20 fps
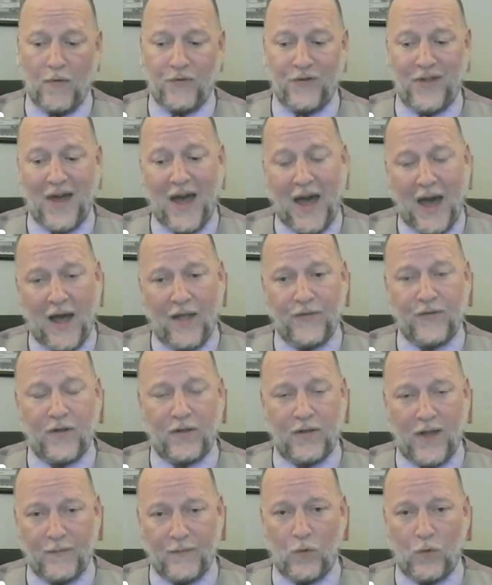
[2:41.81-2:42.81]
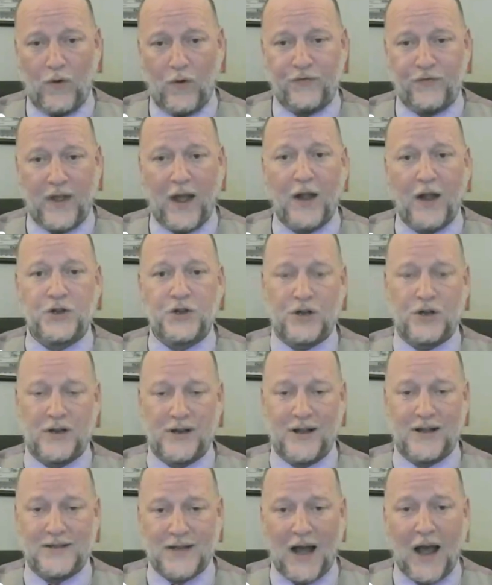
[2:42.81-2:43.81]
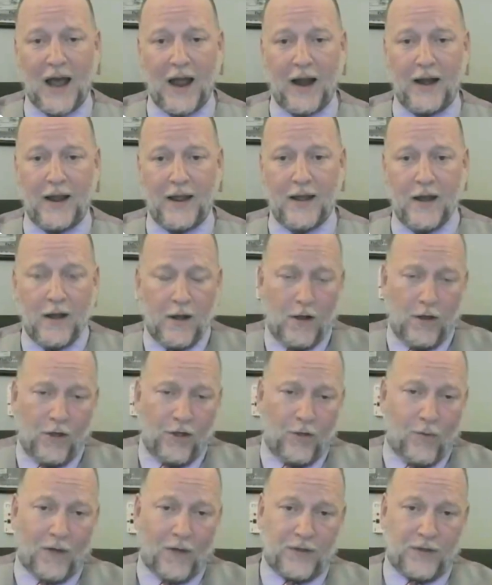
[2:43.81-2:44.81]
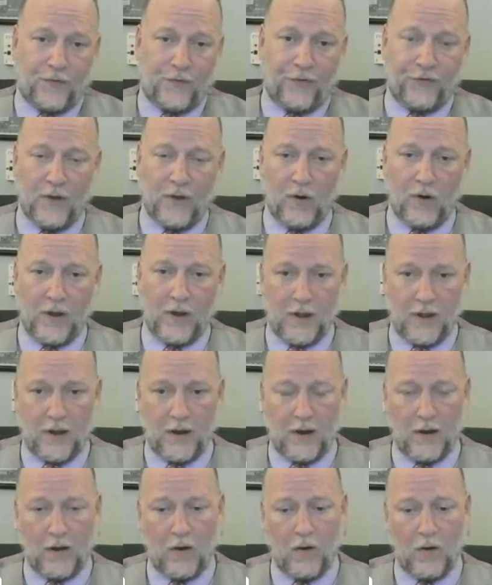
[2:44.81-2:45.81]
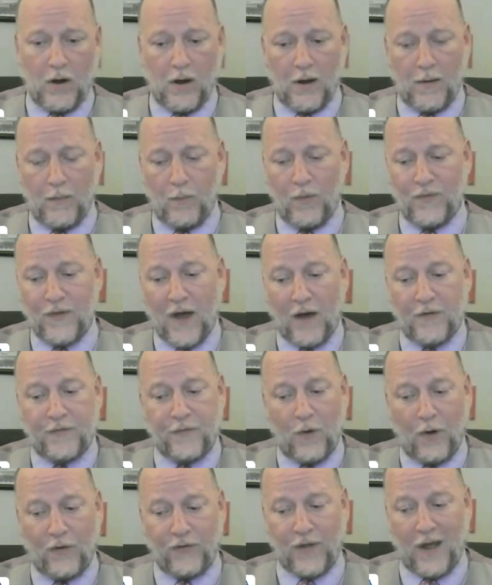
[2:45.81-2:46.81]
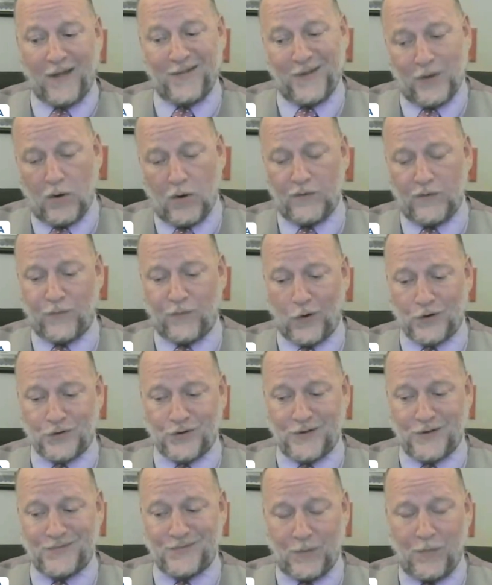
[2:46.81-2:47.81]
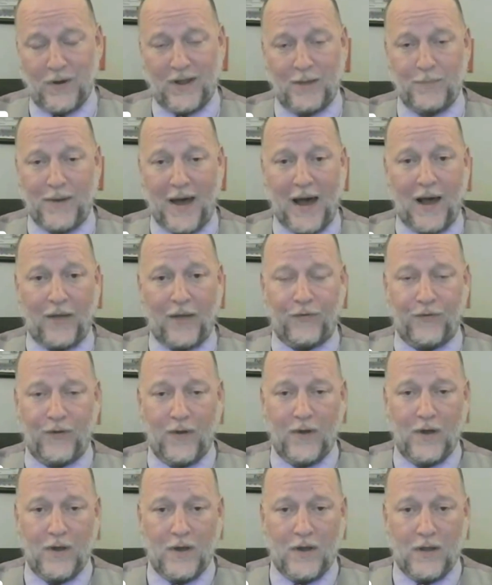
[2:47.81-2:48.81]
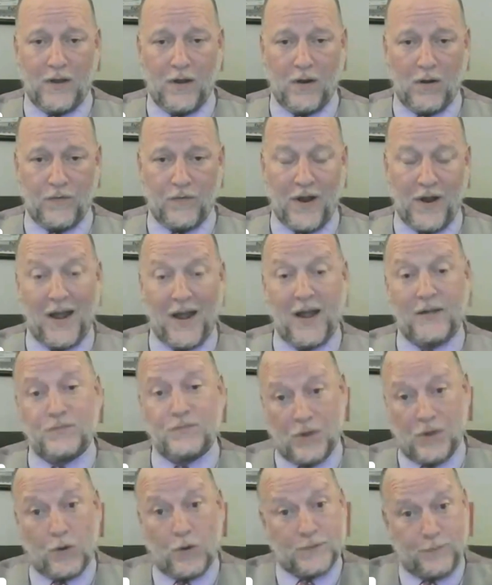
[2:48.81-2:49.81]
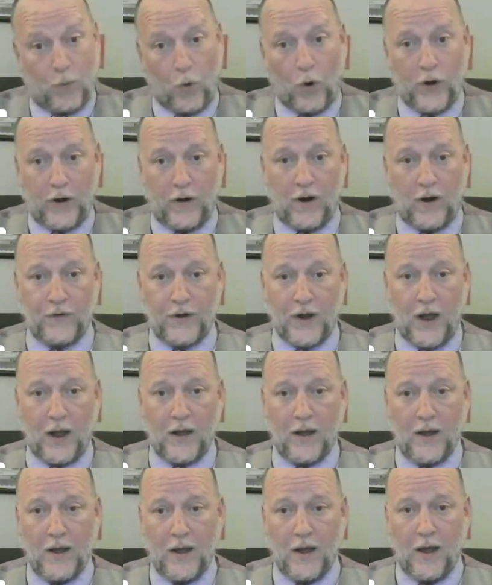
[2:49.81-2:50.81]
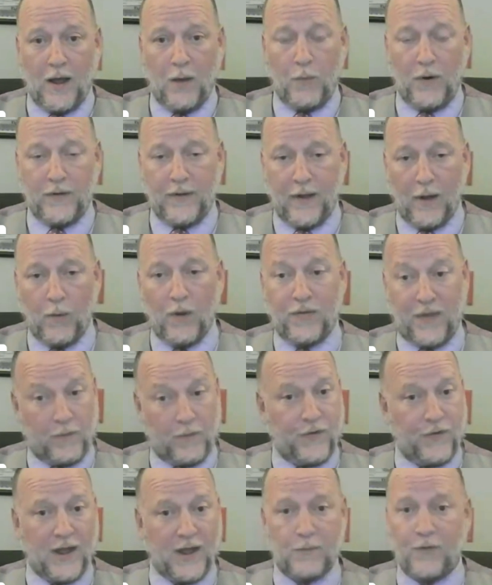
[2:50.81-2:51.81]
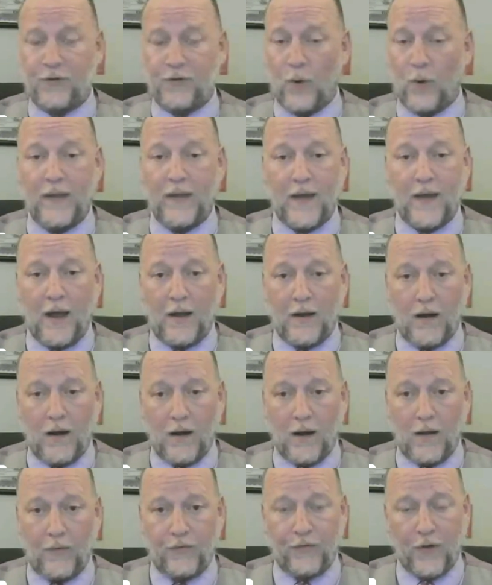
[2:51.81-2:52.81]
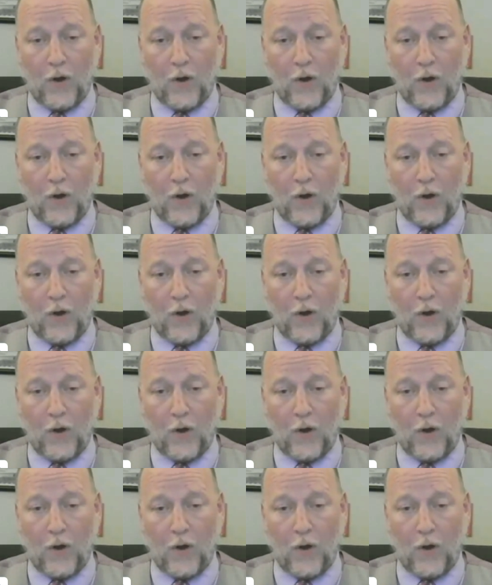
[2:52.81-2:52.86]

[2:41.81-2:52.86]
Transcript: So that adds a level of tension and anxiety throughout the facility. We've got folks that, unfortunately, someone can pass, every day, and someone's born here every day. And we deal with everything in between that.